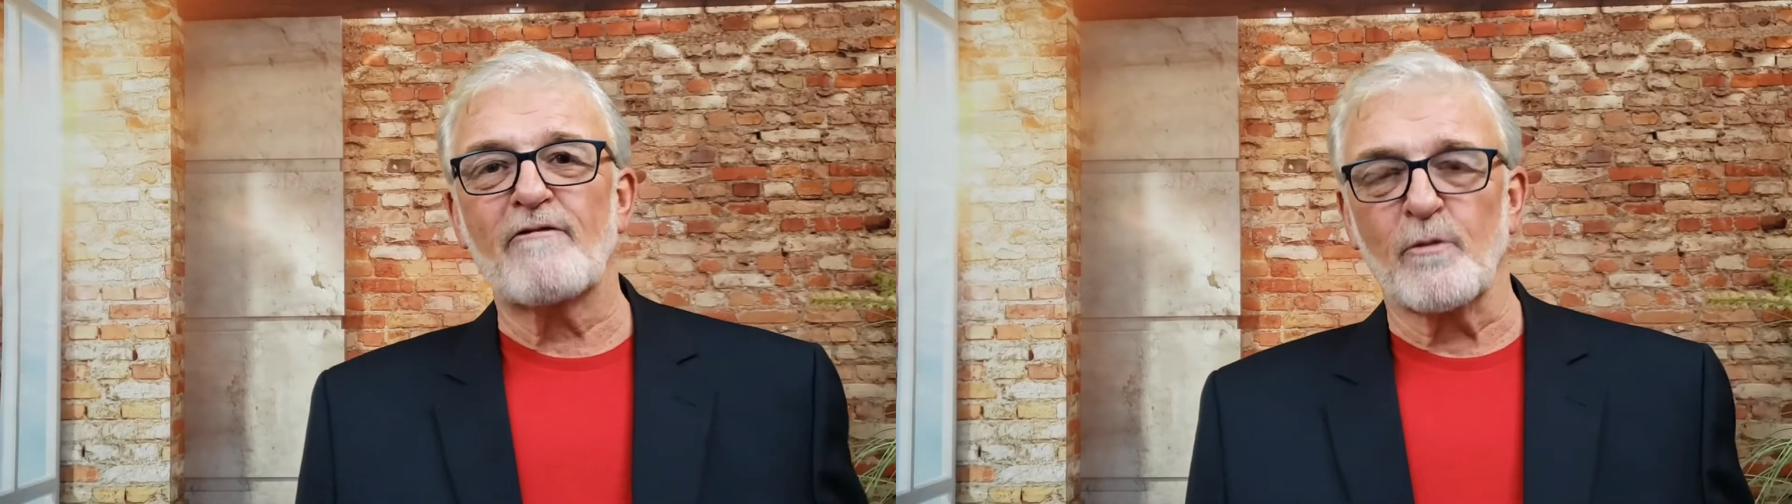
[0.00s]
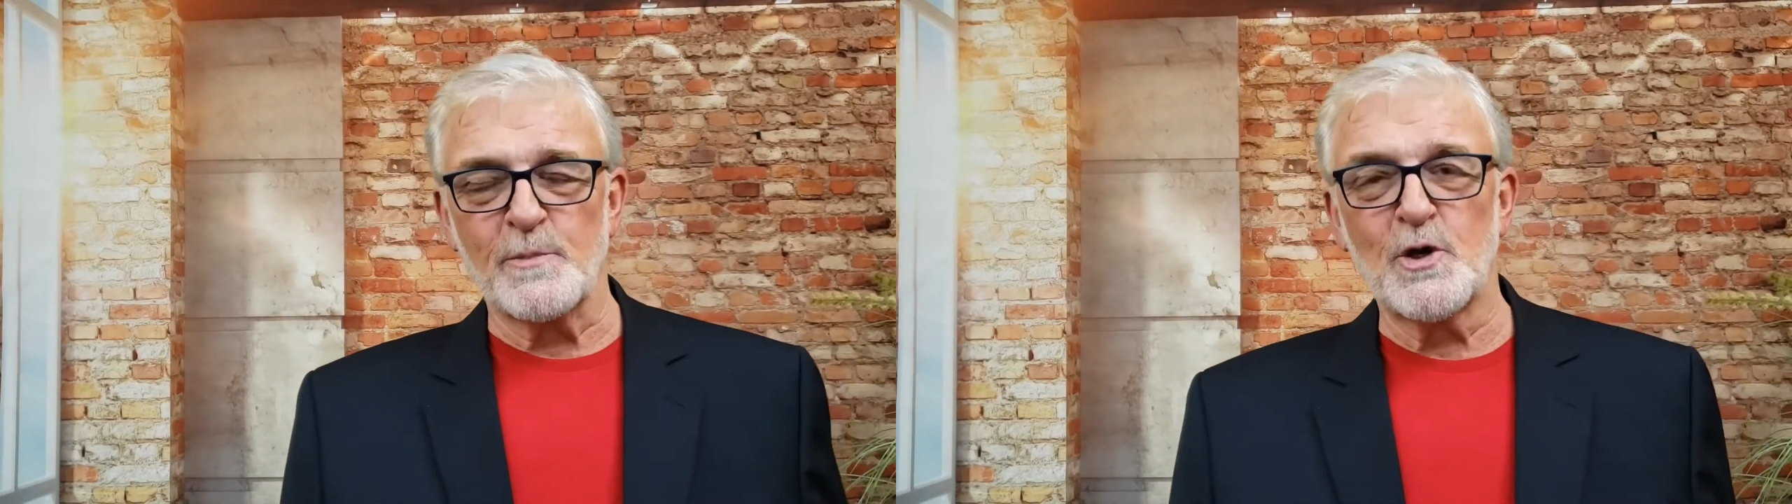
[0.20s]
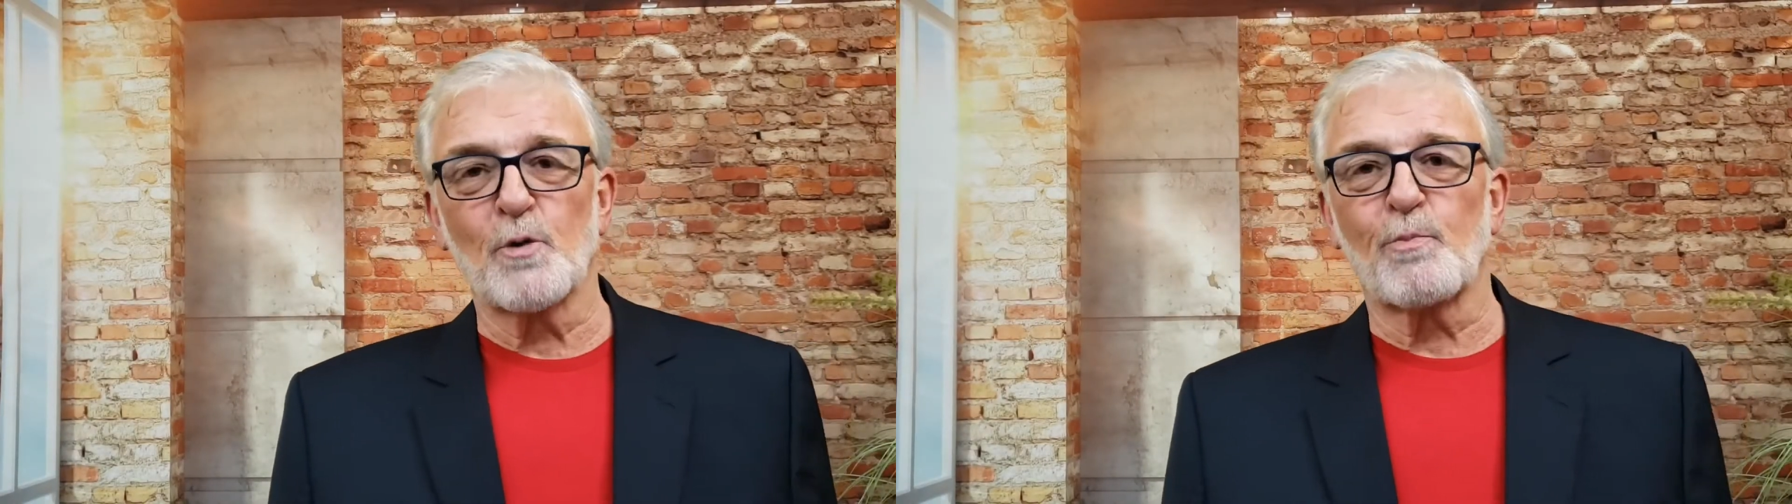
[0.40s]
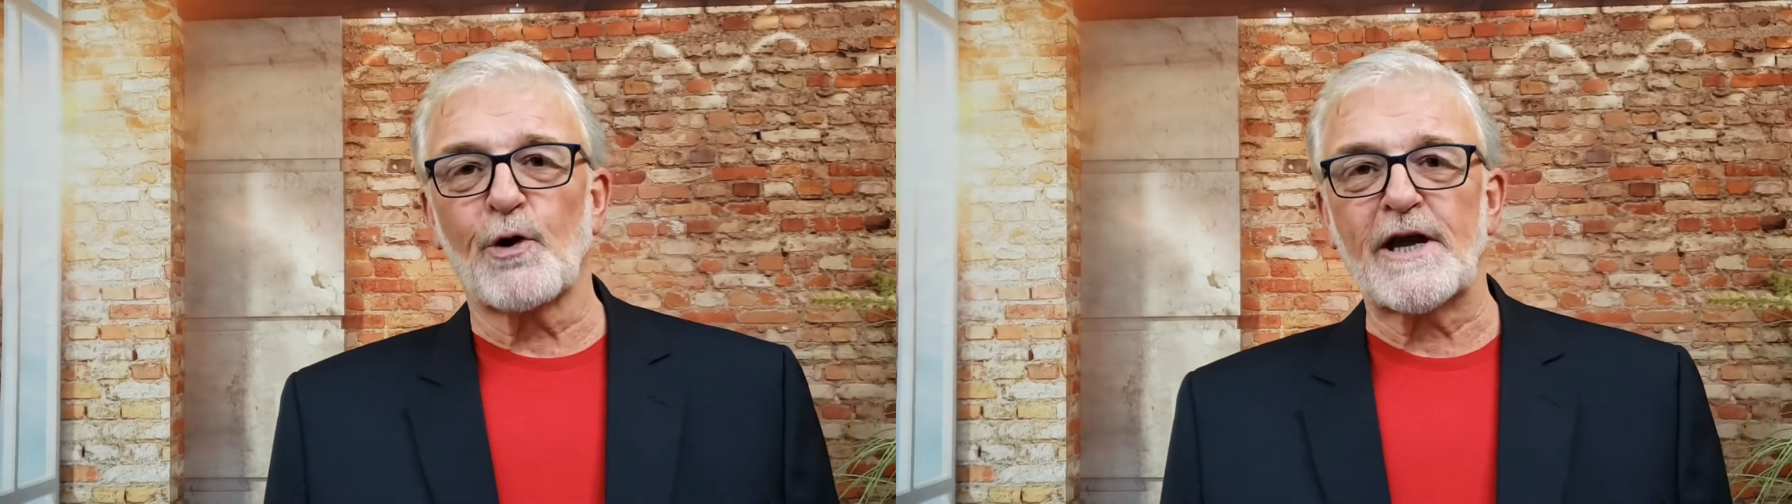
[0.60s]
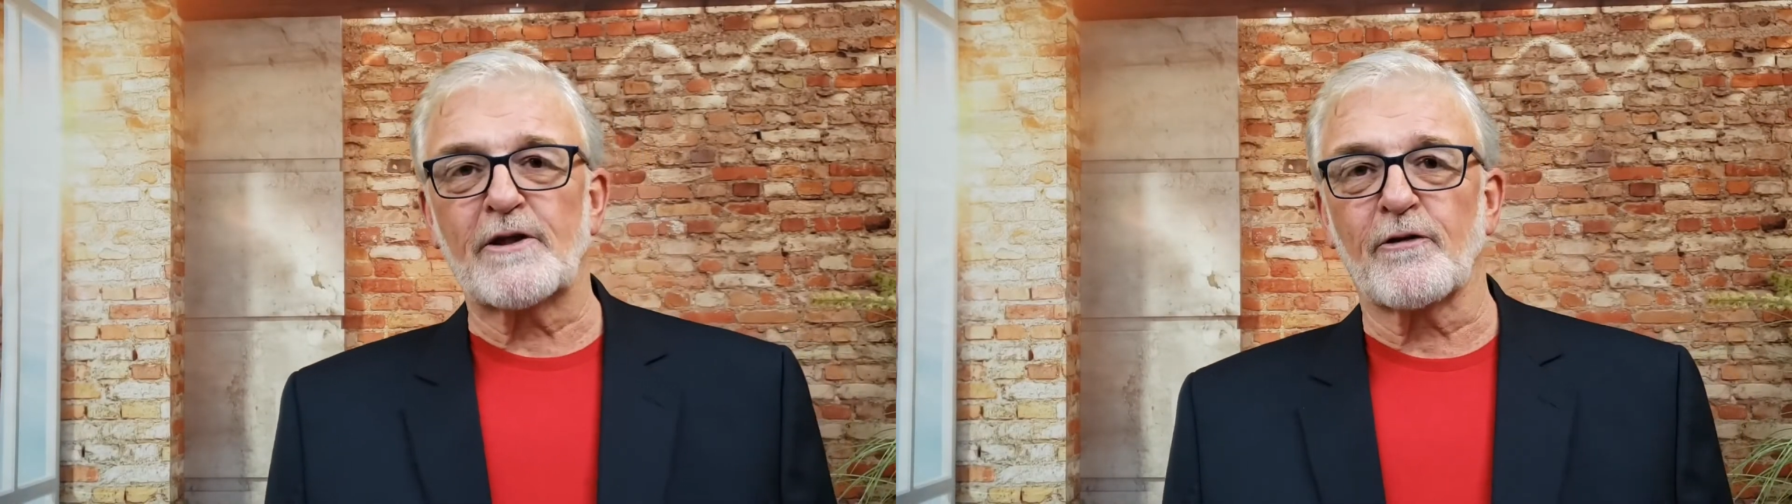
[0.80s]
from your
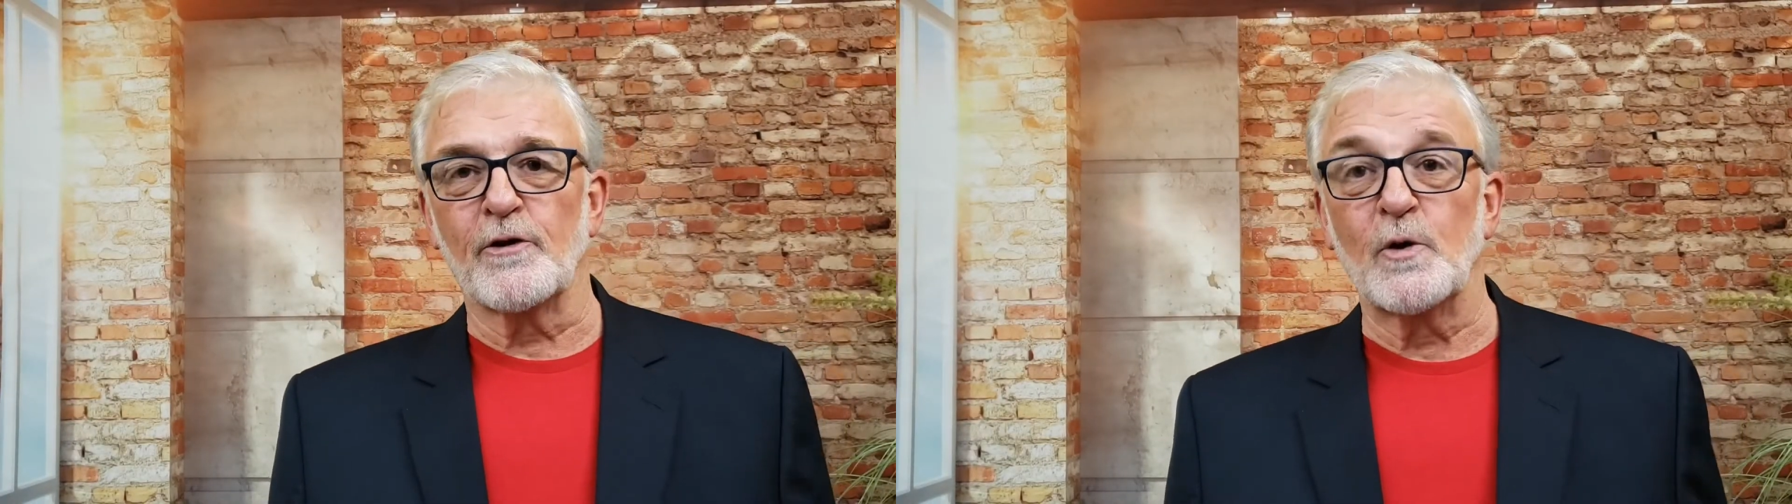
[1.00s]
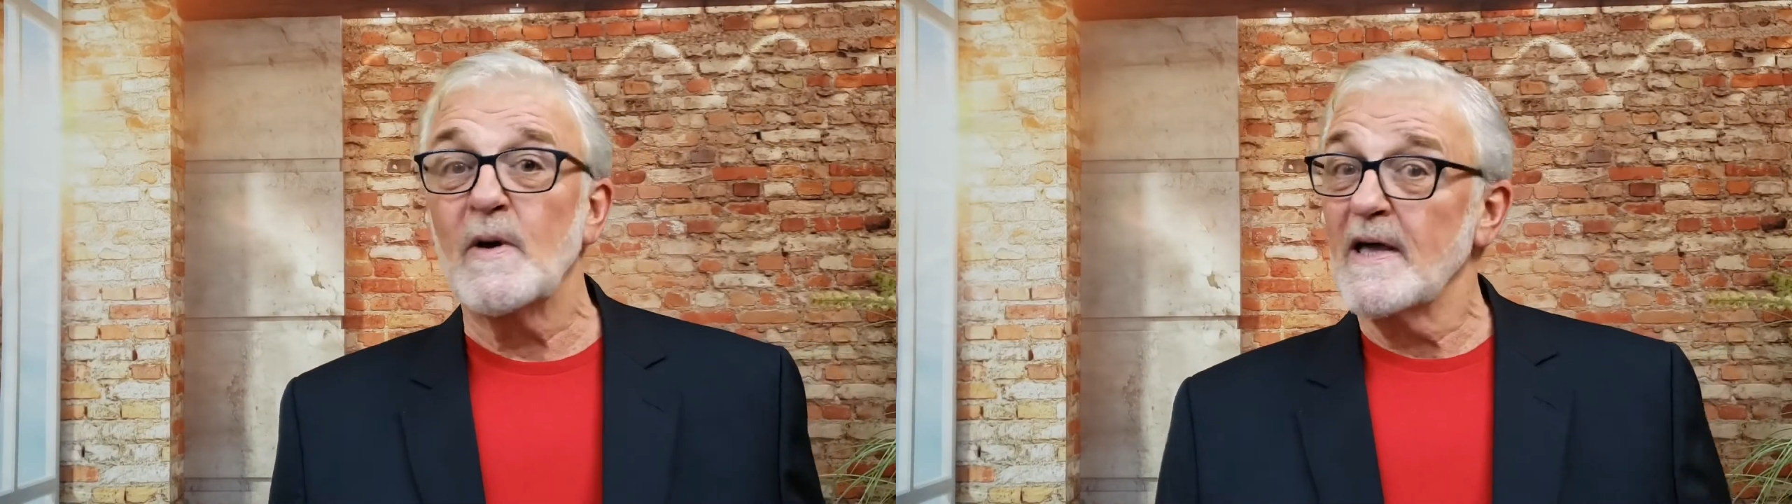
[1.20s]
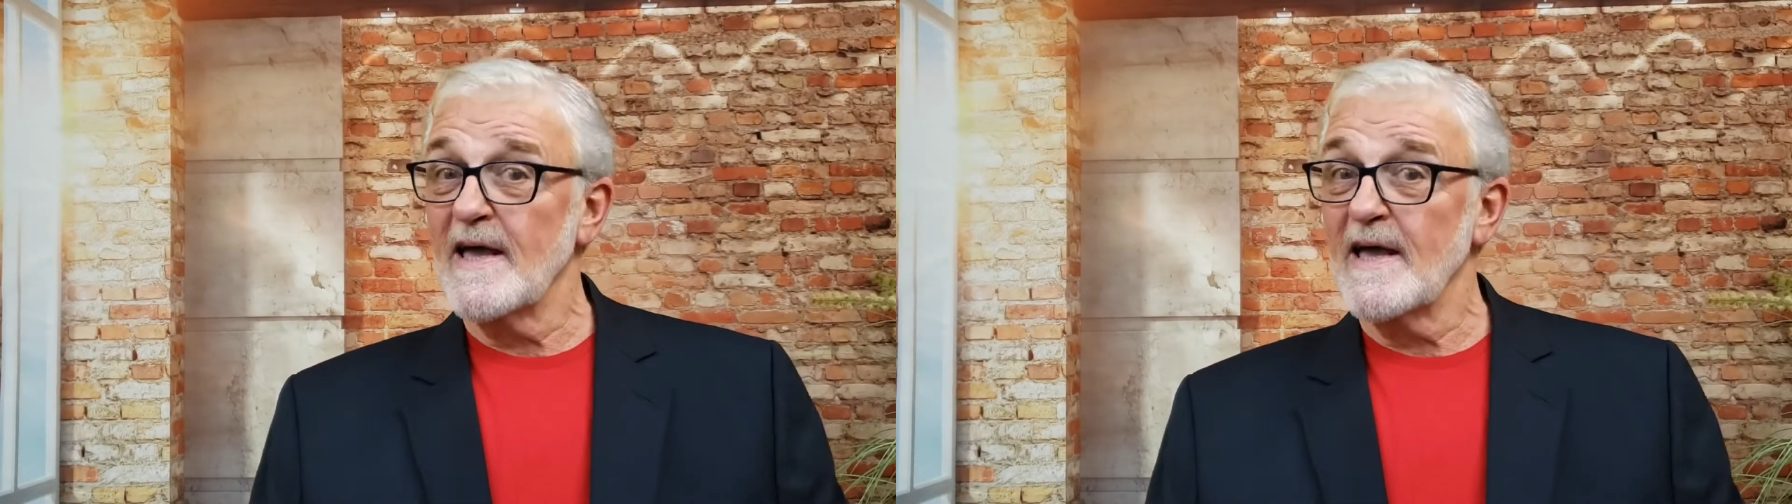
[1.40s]
breakthrough,